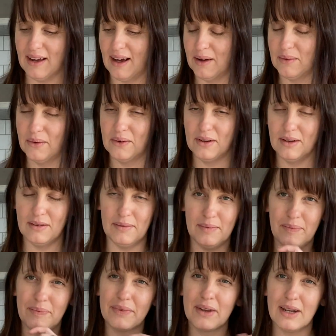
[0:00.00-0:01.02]
I will
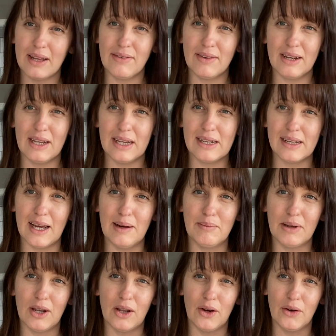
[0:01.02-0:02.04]
leave it linked down
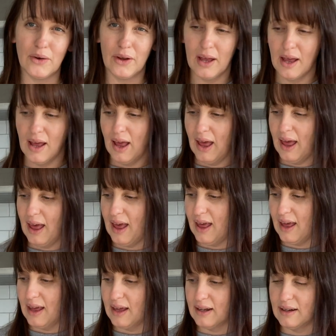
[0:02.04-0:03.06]
below,
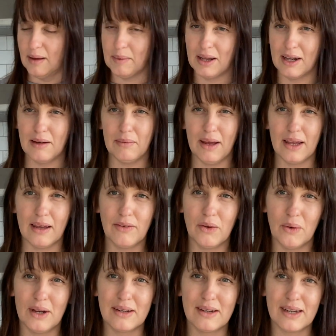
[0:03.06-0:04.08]
and I'm gonna make a
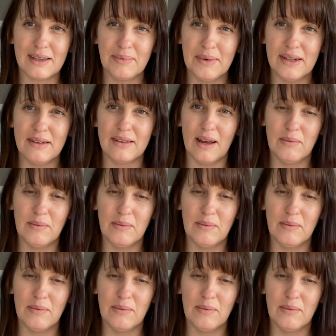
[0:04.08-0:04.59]
few adjustments.